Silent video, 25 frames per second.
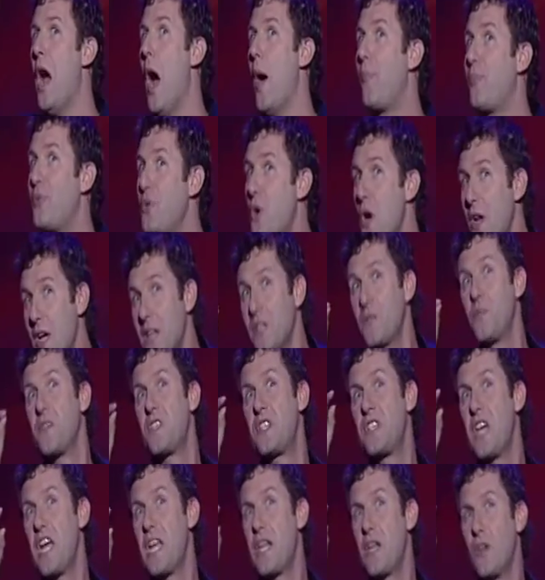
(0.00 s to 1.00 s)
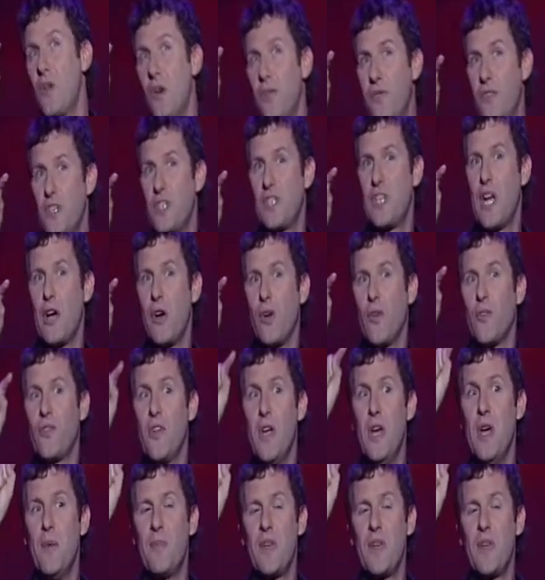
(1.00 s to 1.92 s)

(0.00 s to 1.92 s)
a product was taken off the shelves